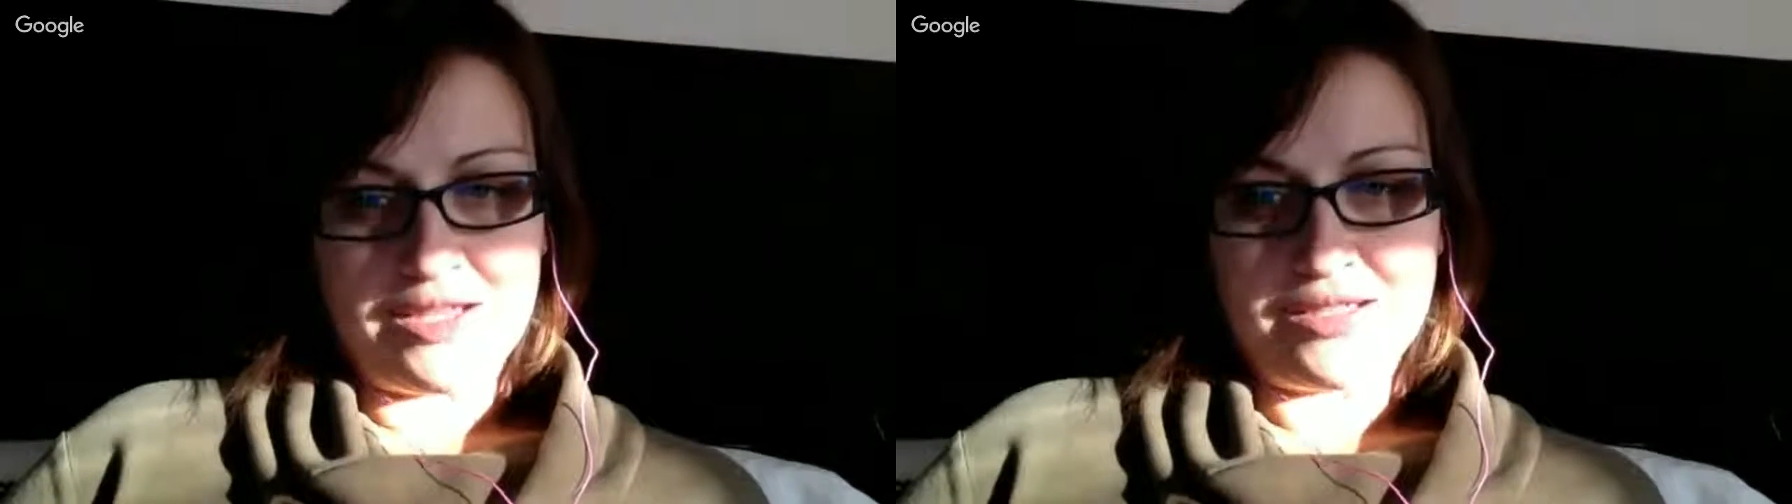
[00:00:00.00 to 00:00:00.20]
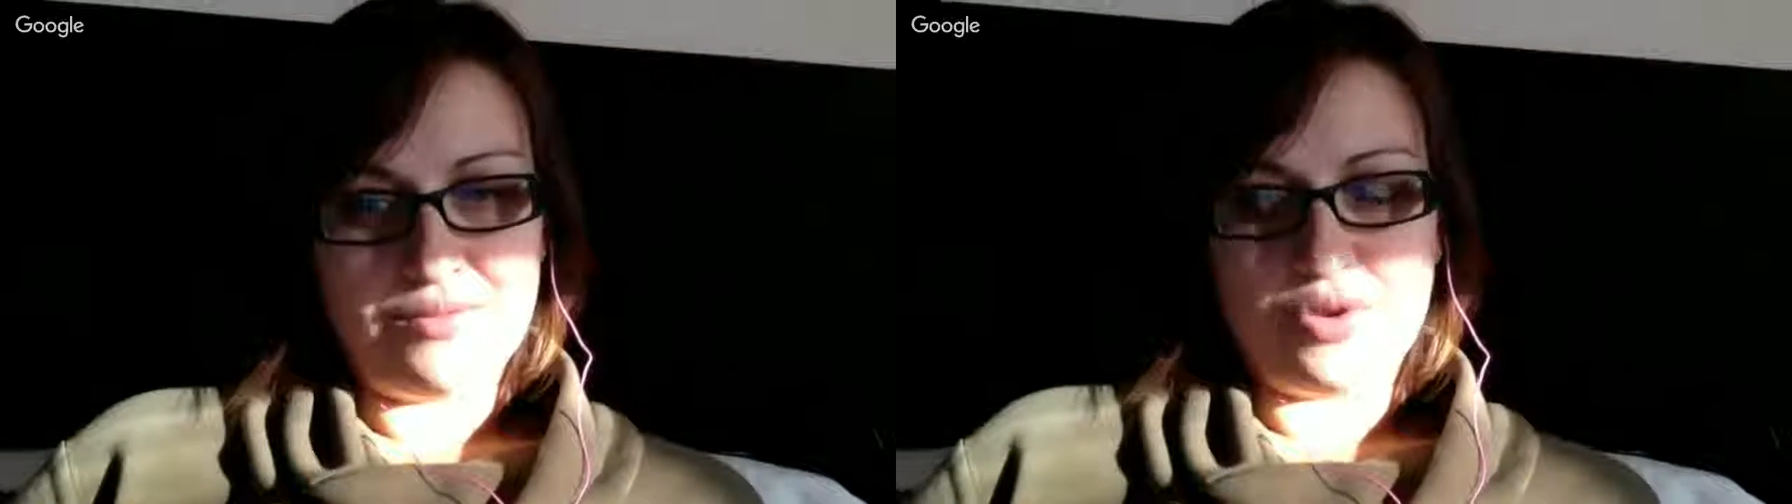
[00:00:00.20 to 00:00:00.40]

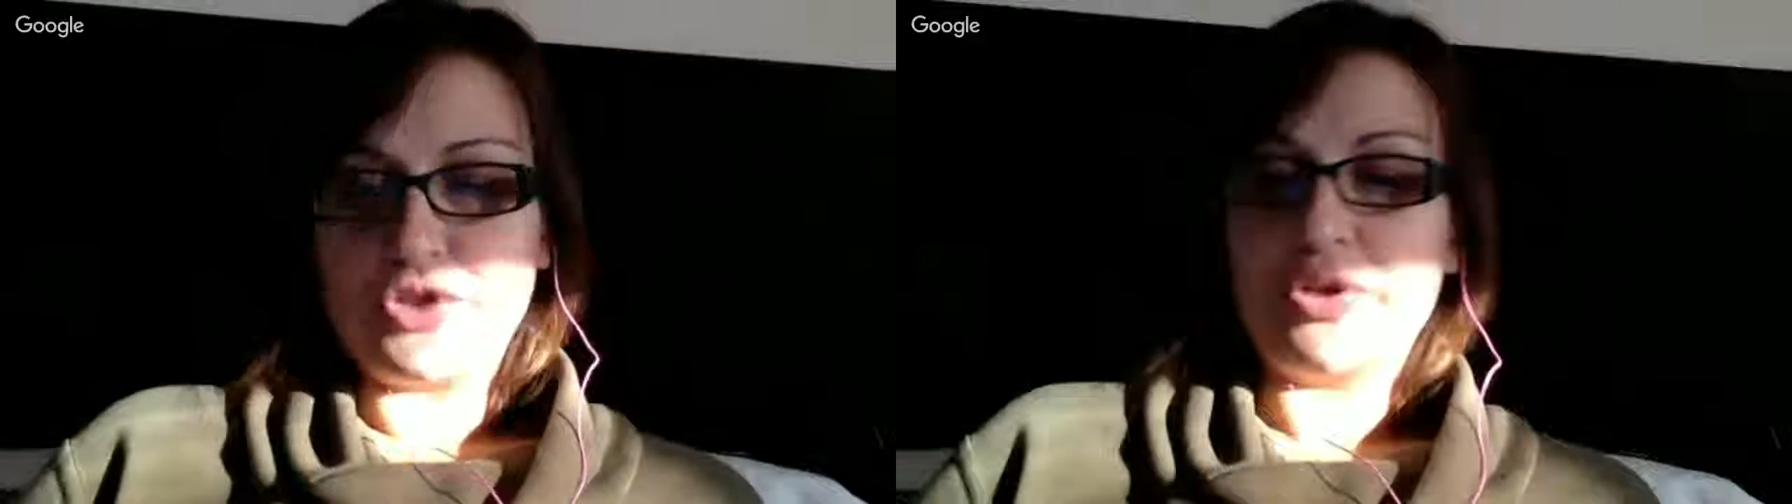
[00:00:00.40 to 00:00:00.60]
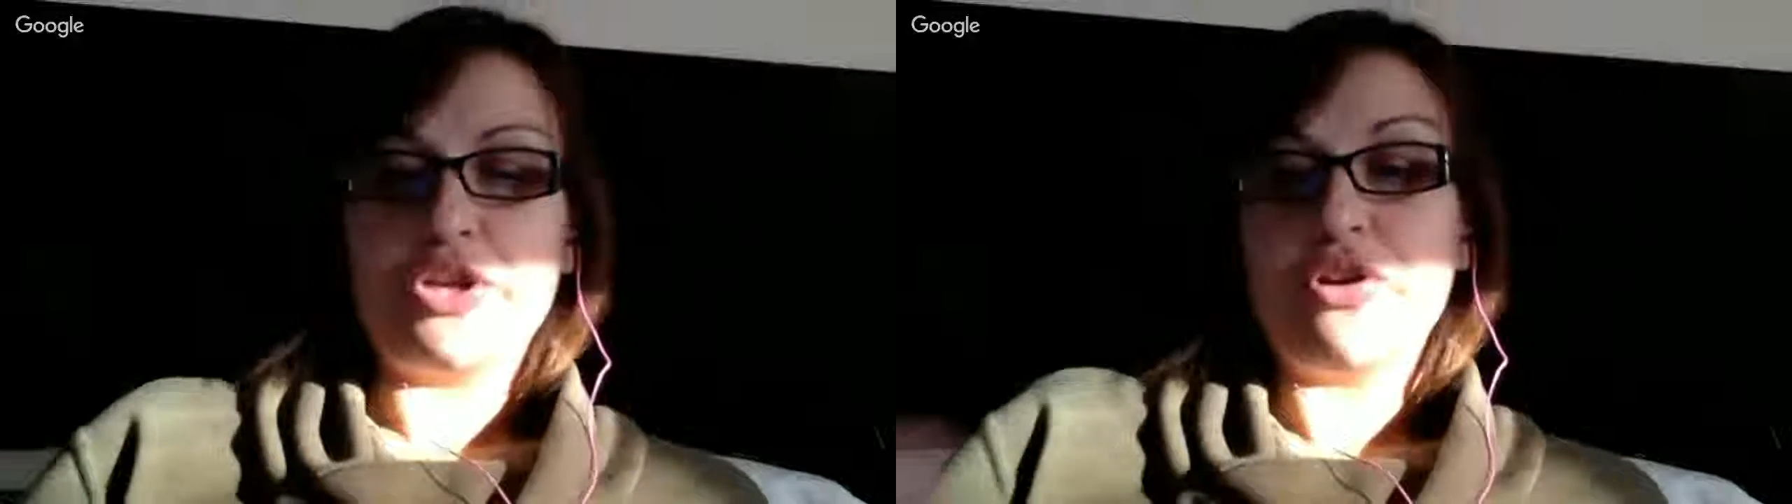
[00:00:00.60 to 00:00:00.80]
and we're
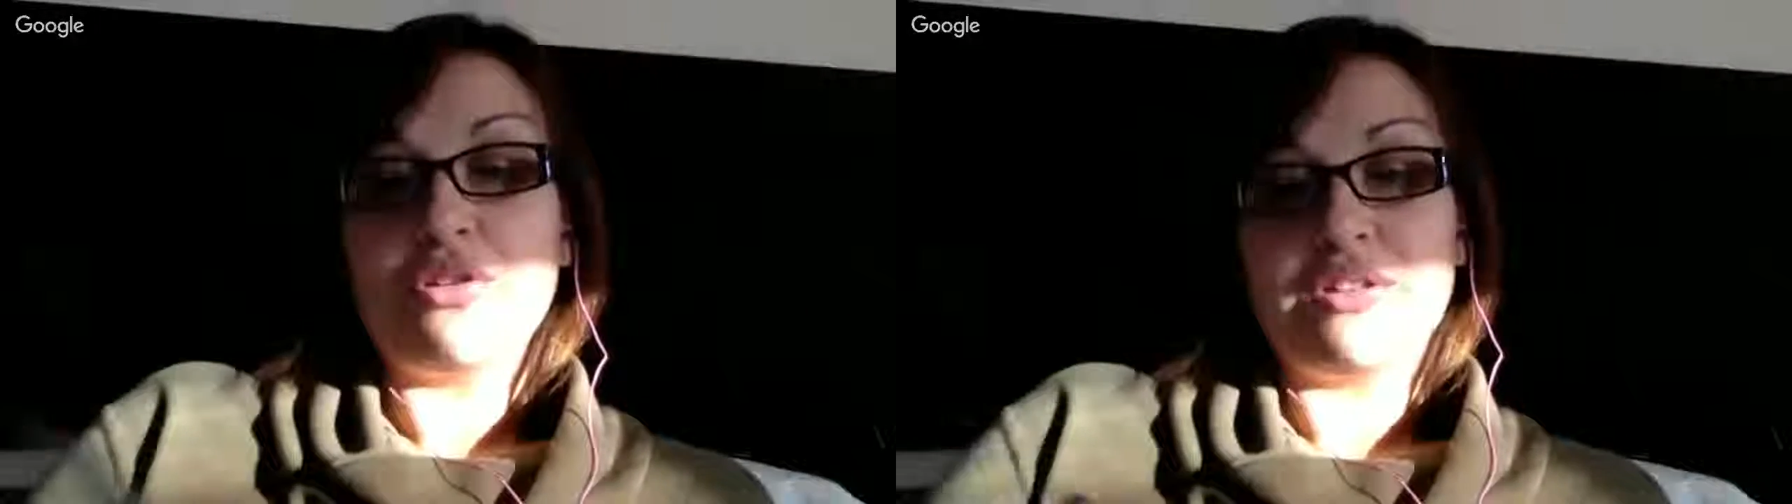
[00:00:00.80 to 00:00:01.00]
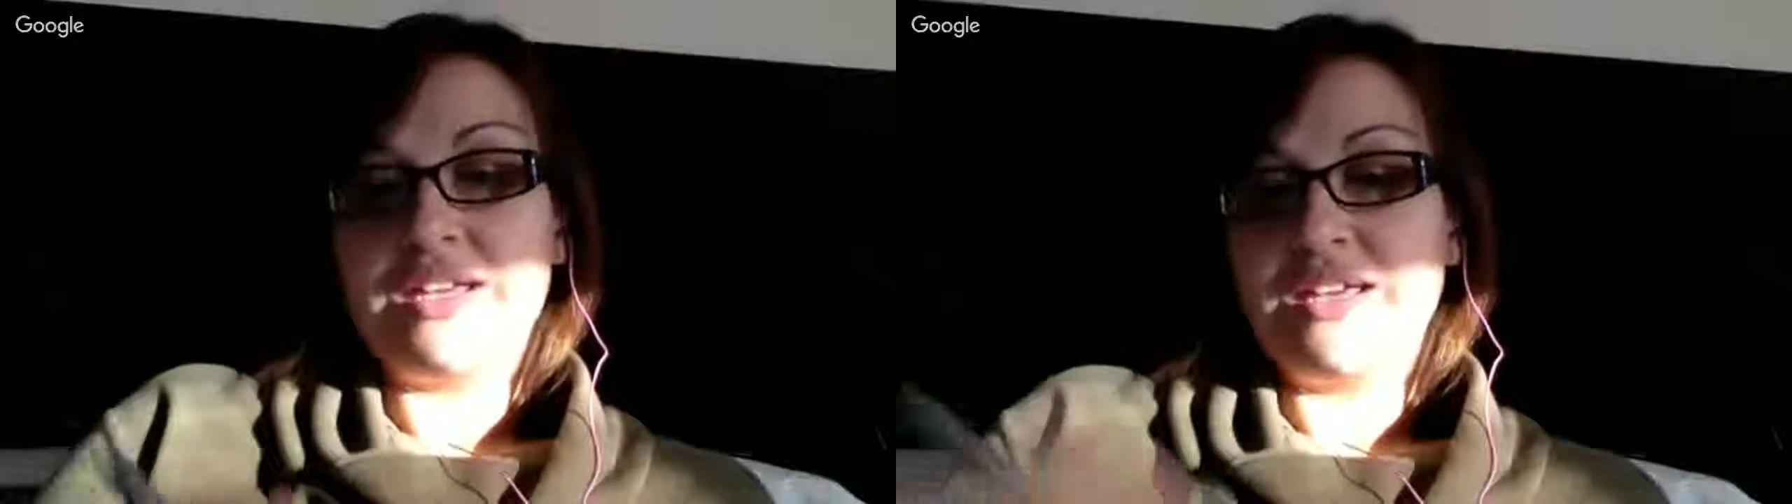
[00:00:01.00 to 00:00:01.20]
doing it
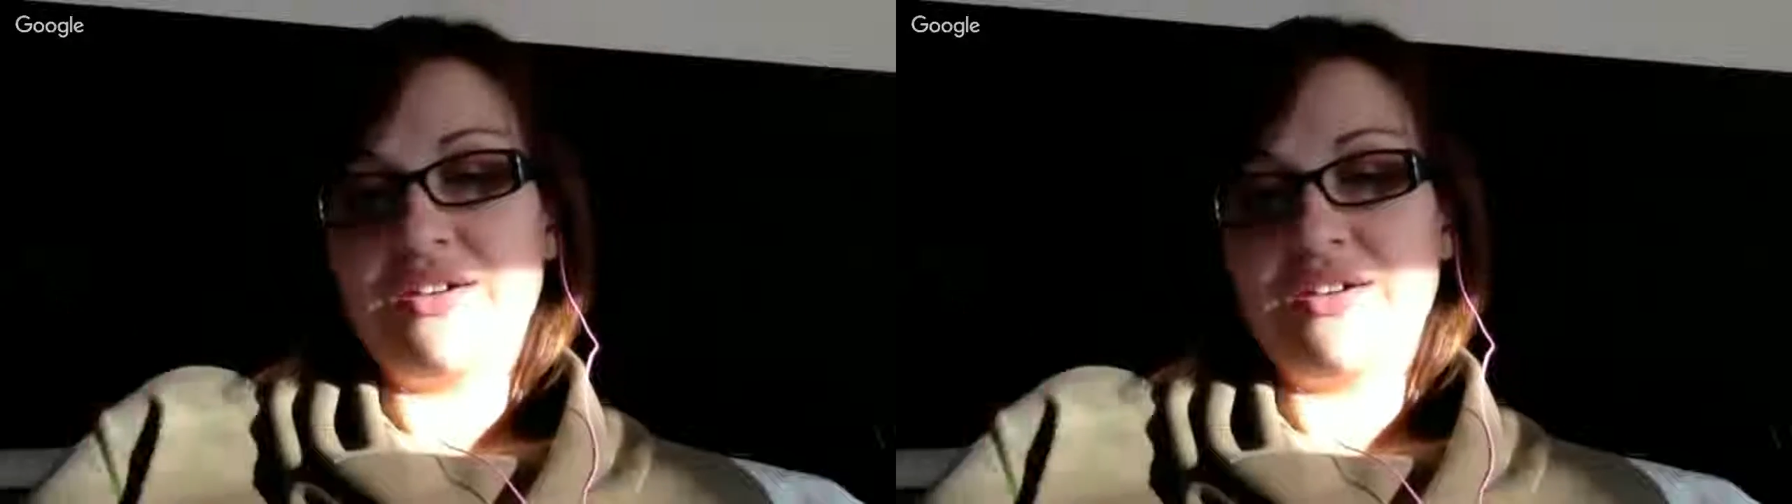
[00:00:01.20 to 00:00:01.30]
early,